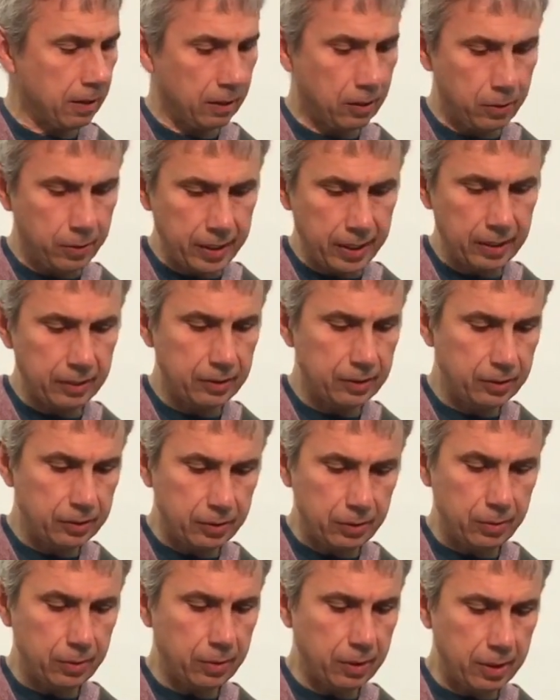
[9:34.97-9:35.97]
going
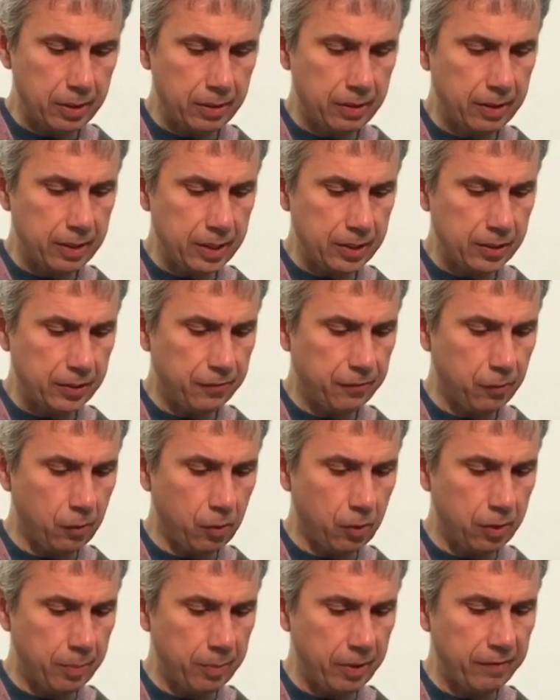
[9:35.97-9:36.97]
to this
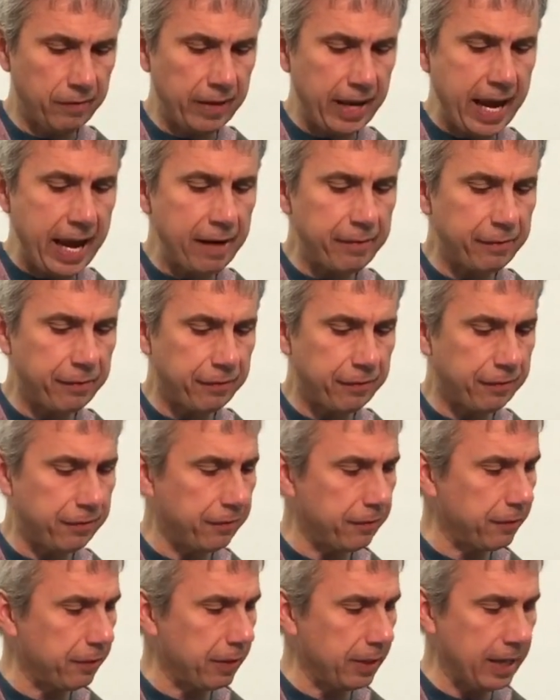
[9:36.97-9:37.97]
form of F,
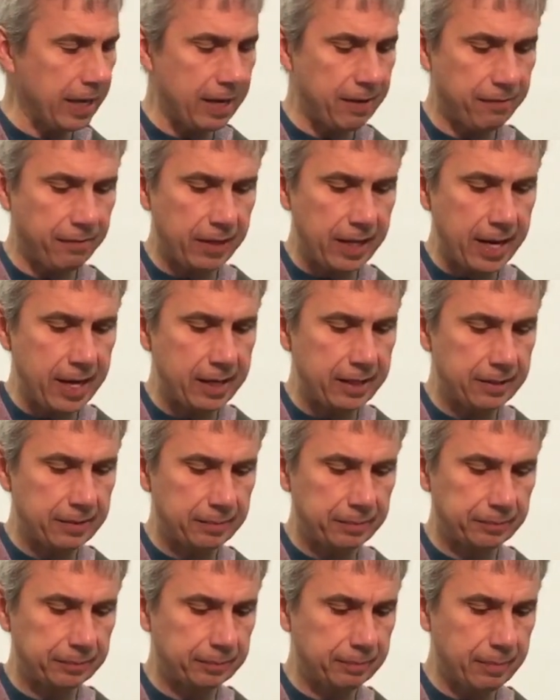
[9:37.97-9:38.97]
A flat
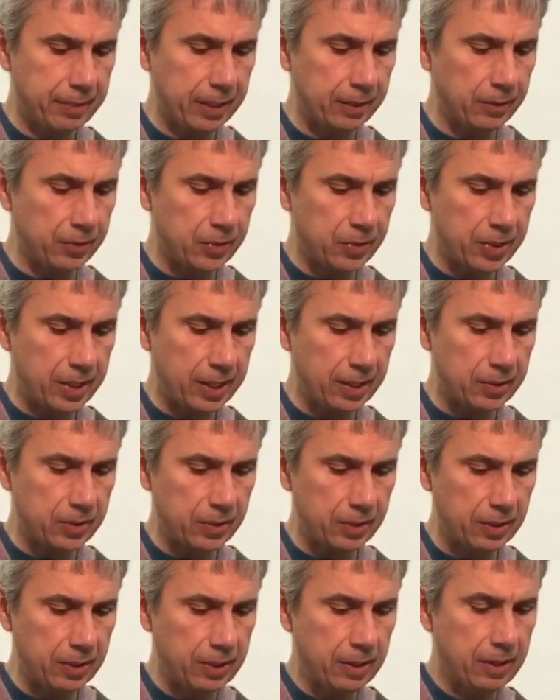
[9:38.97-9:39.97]
minor 6.